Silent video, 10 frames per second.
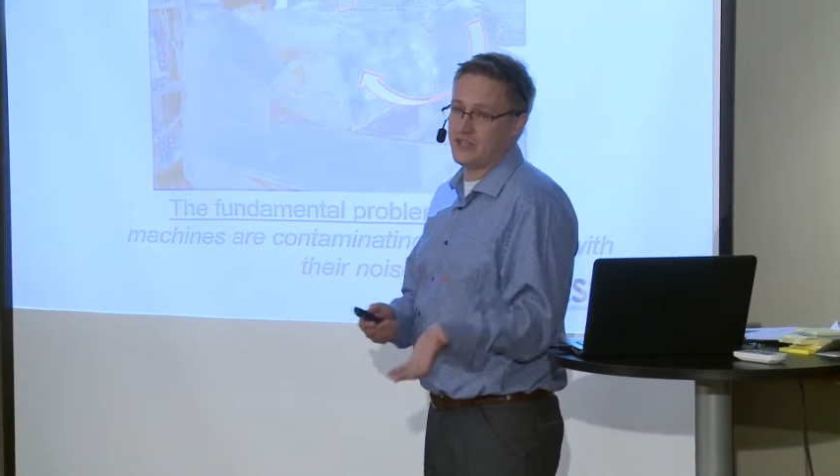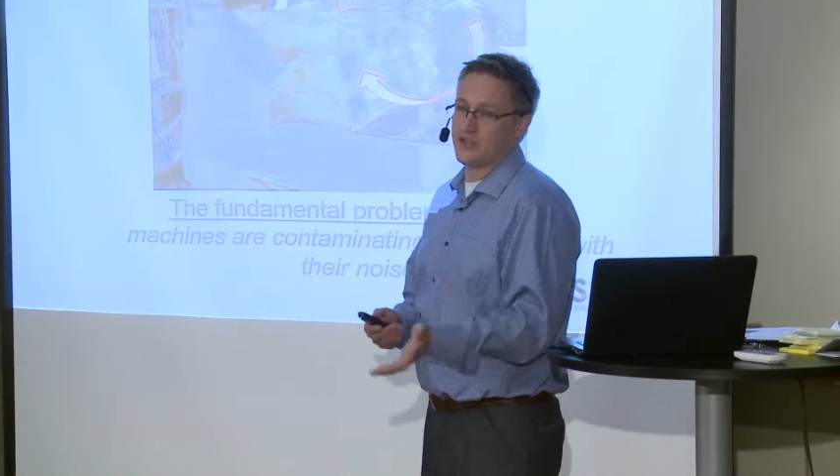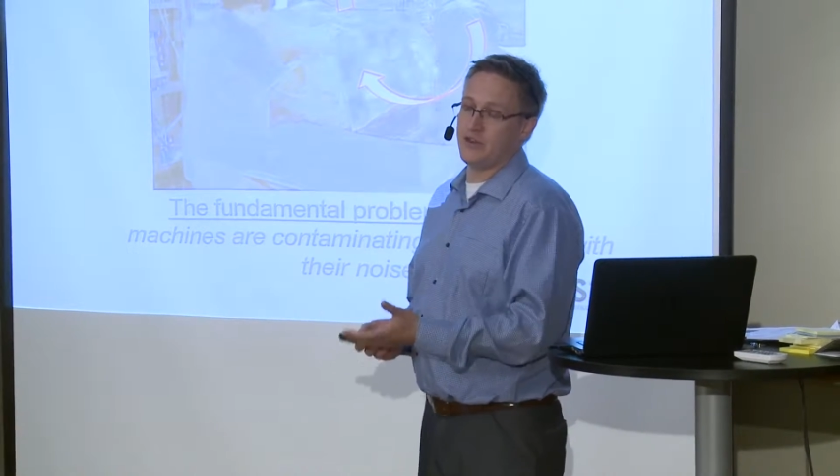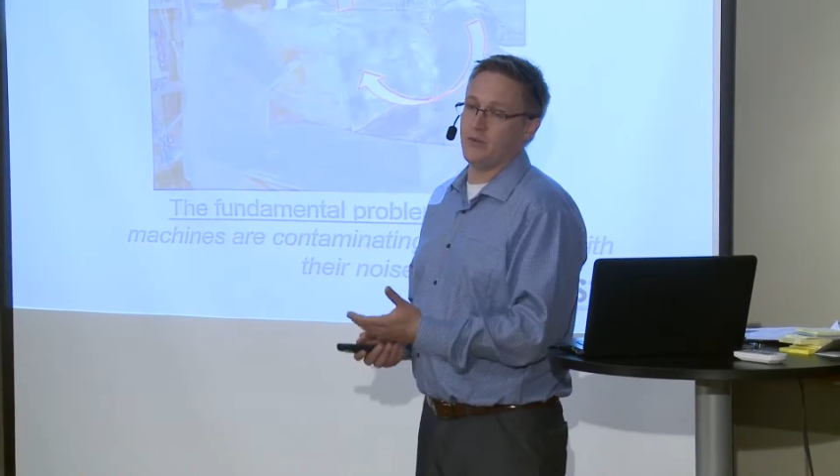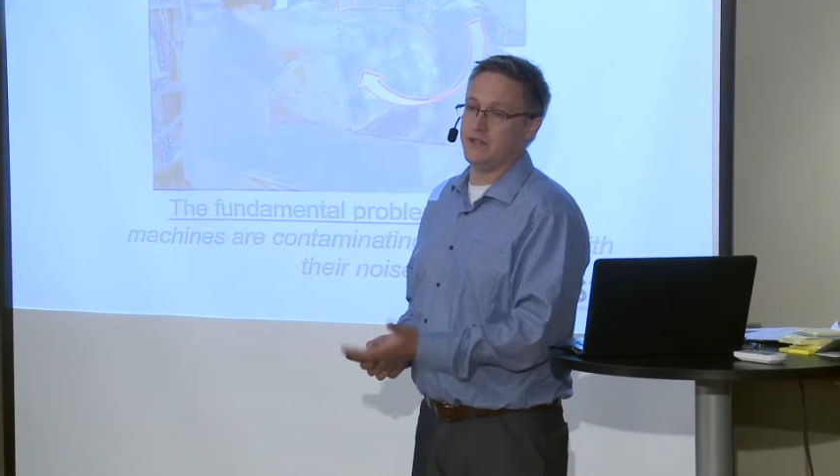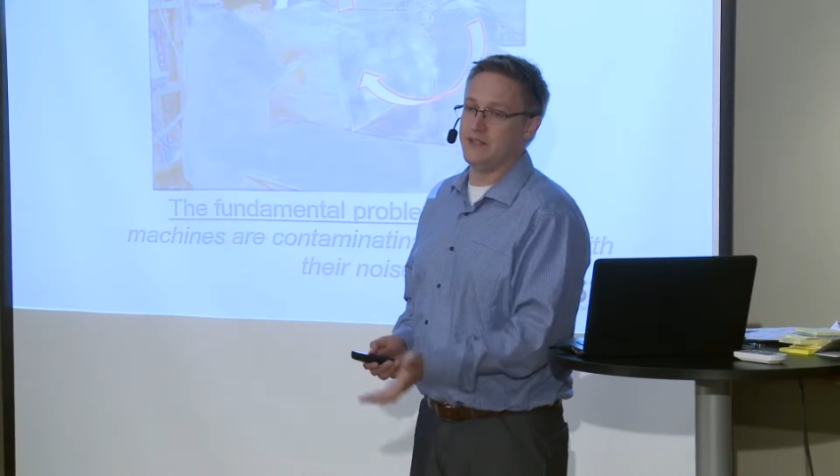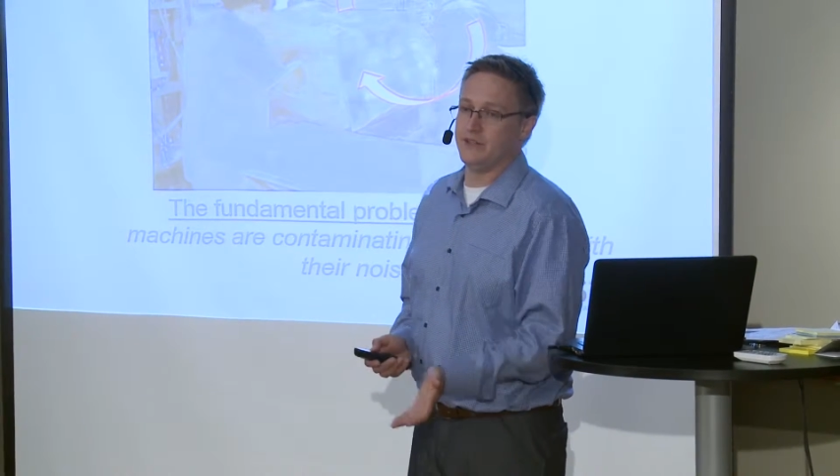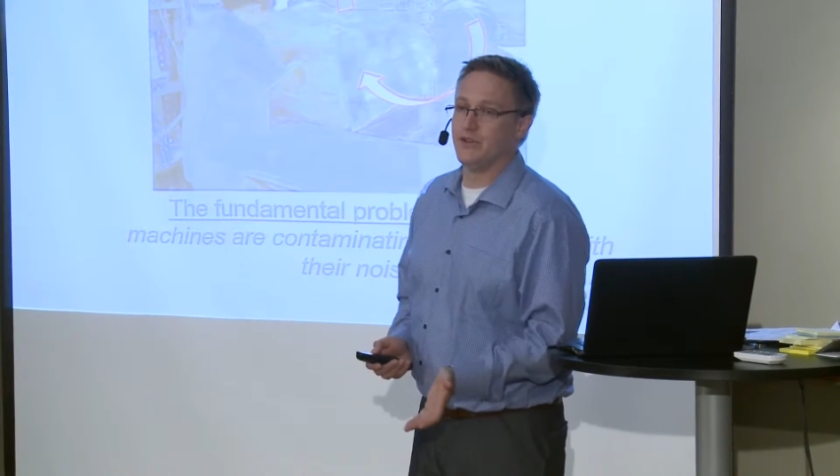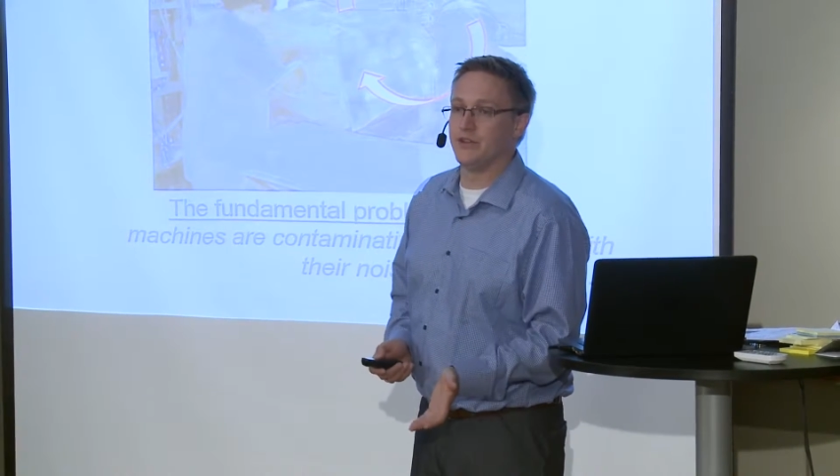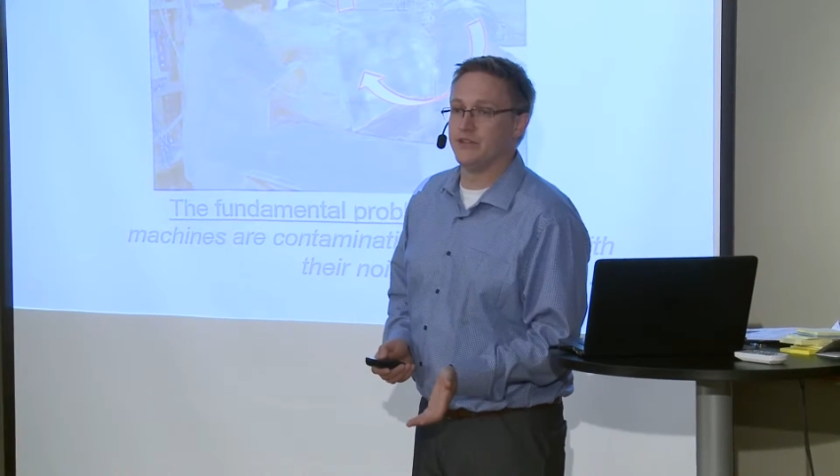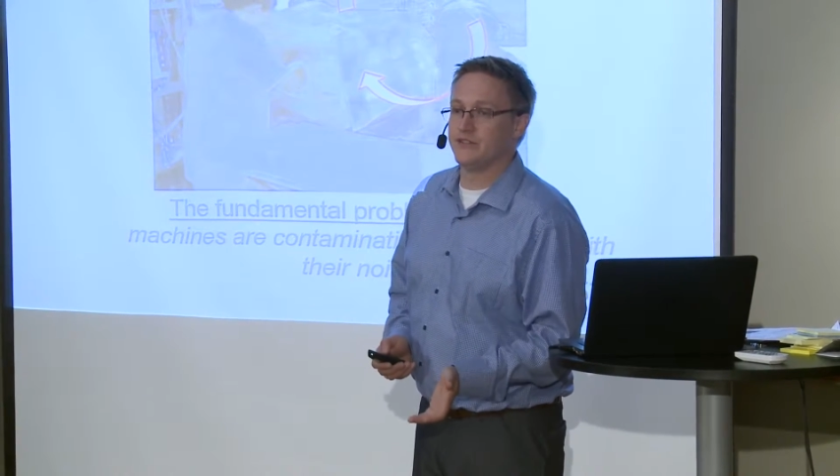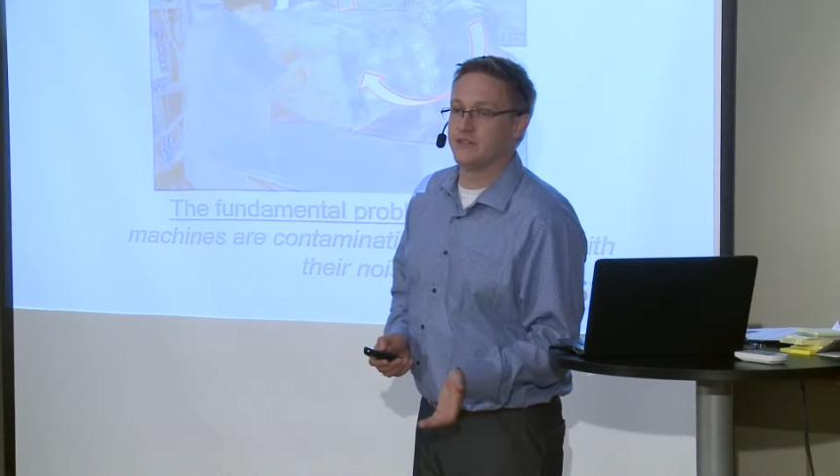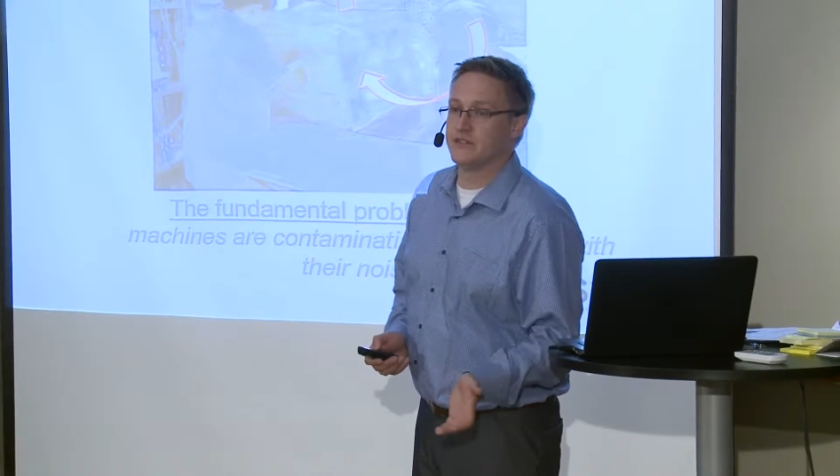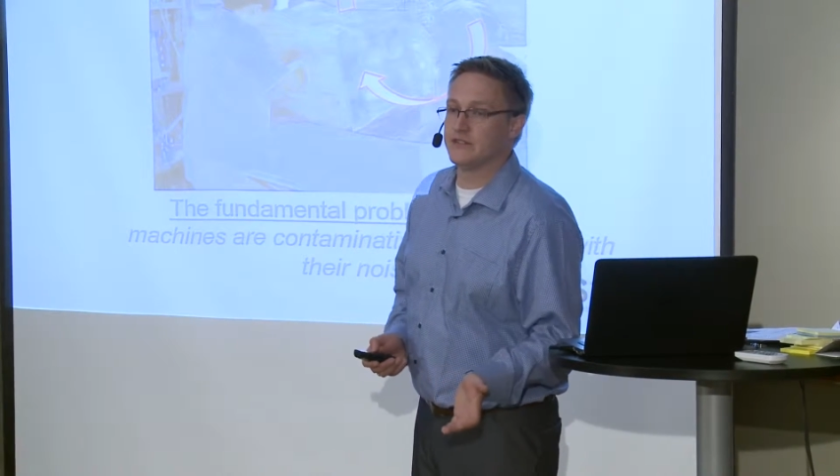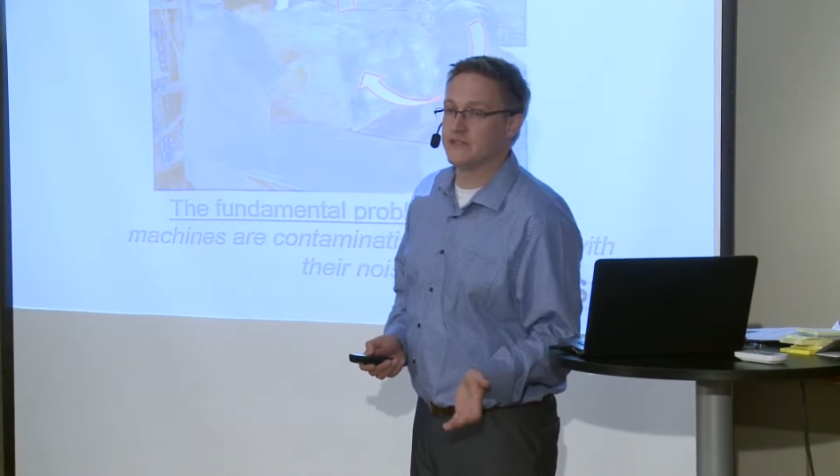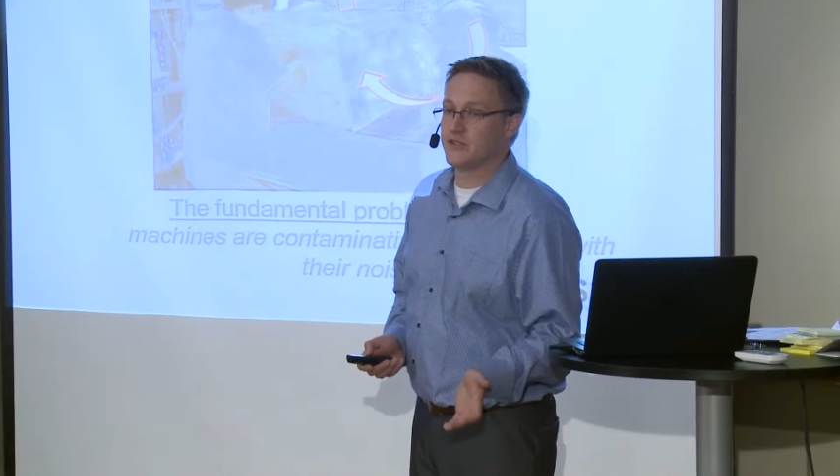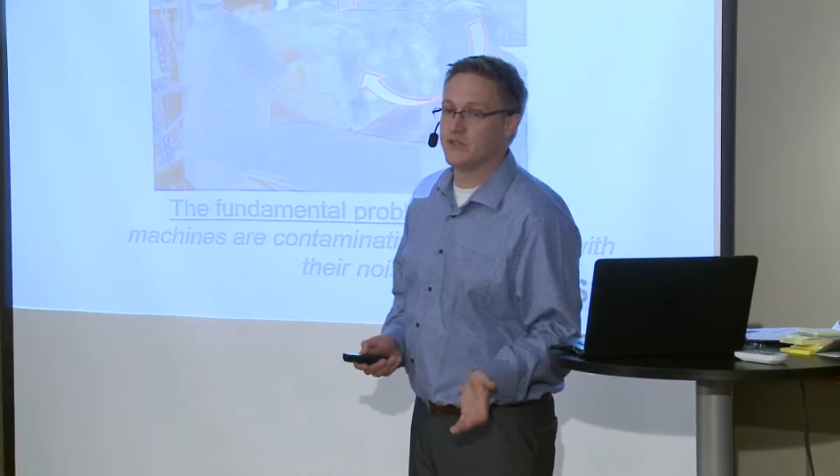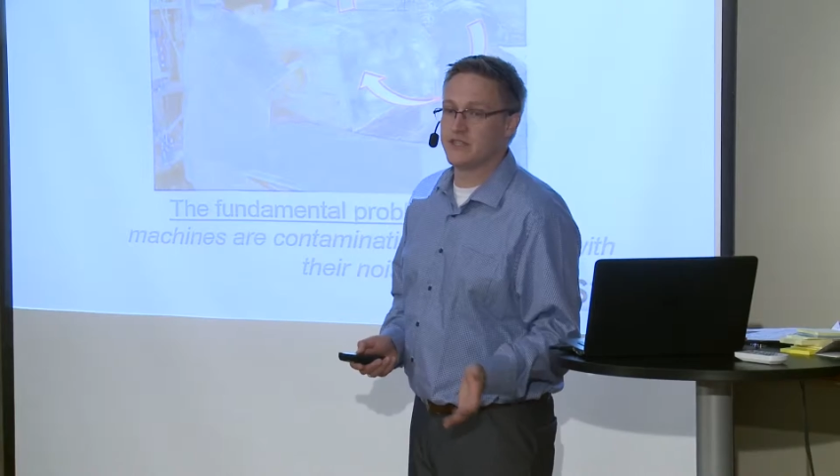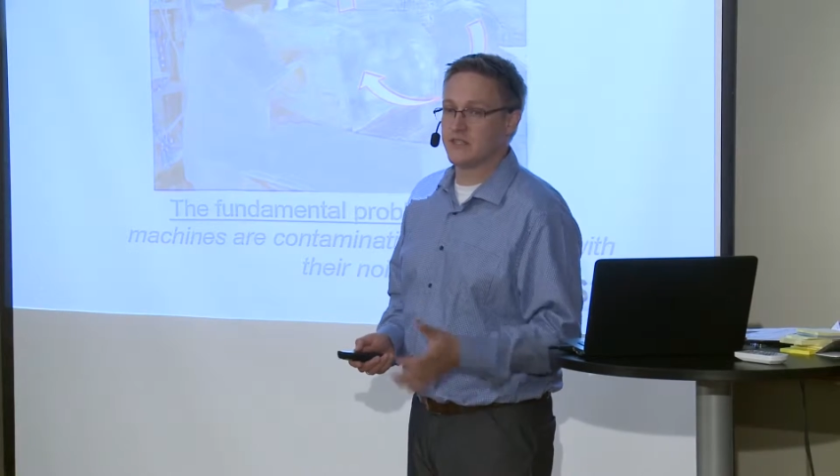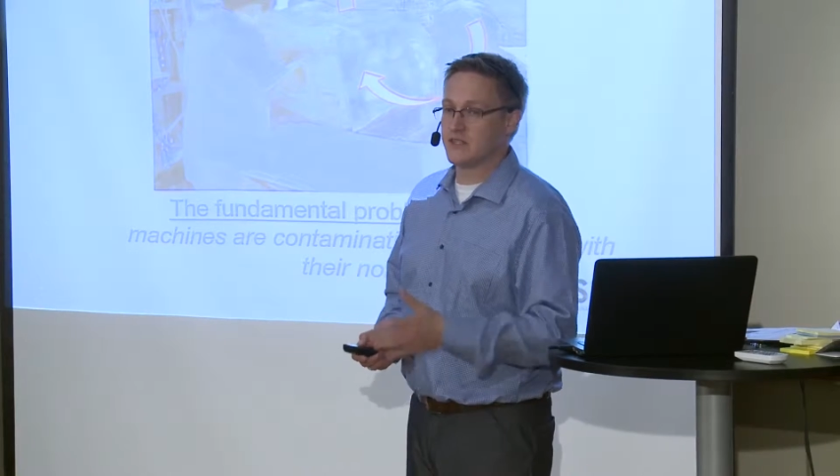each other with their noise. Yeah? So
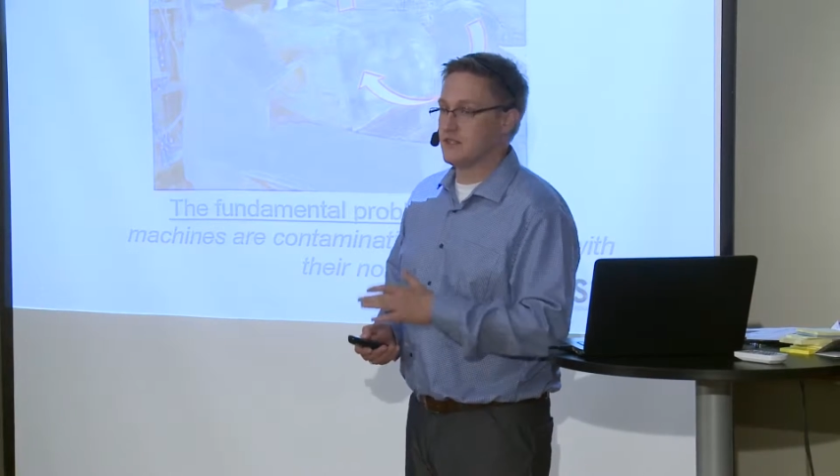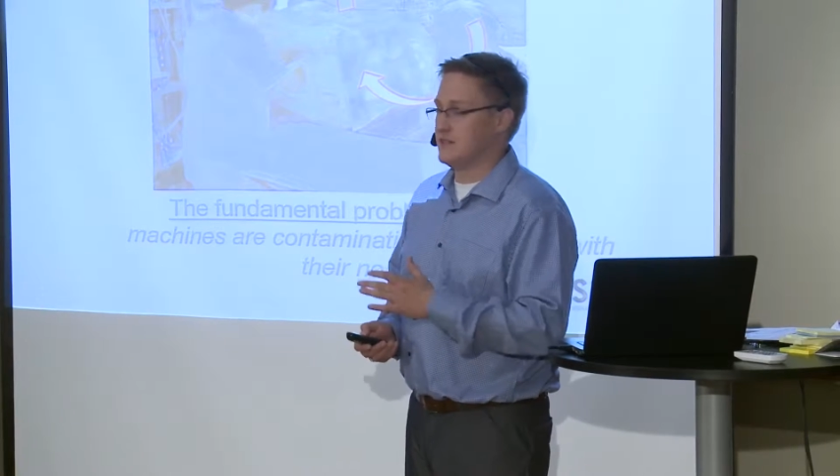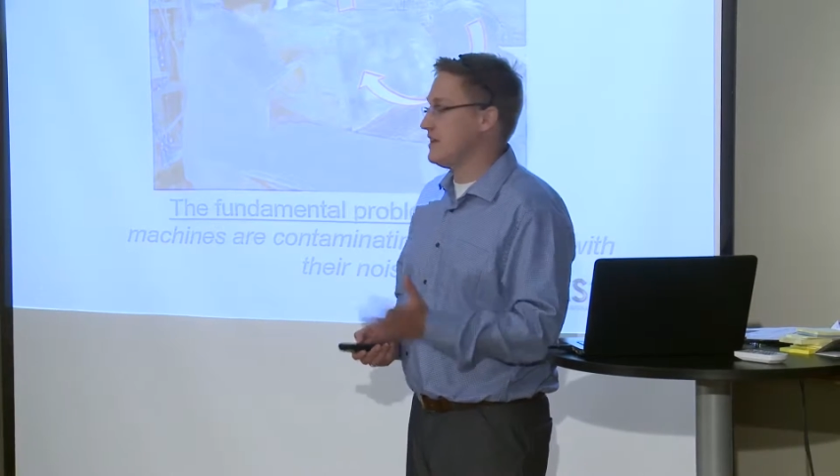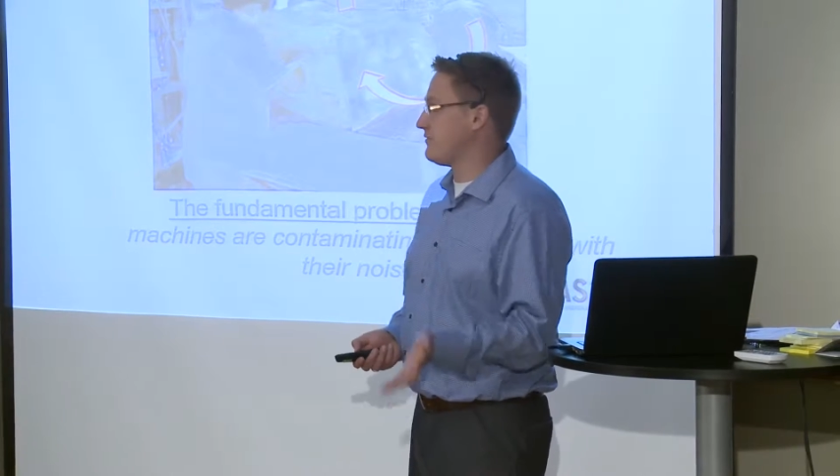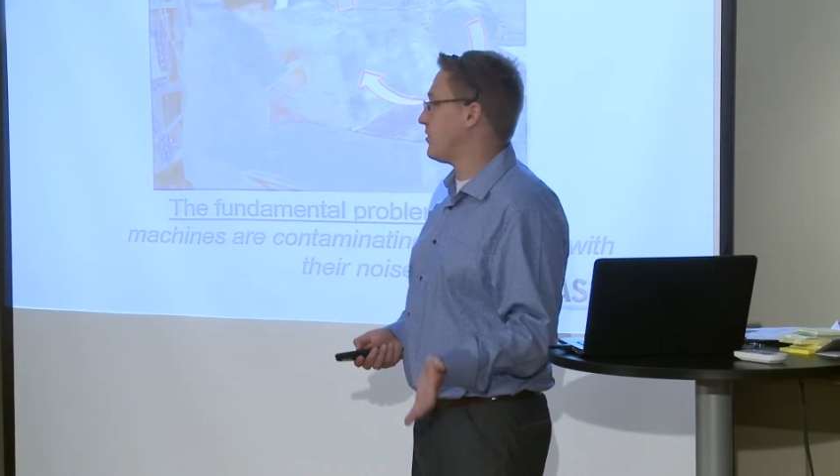it's never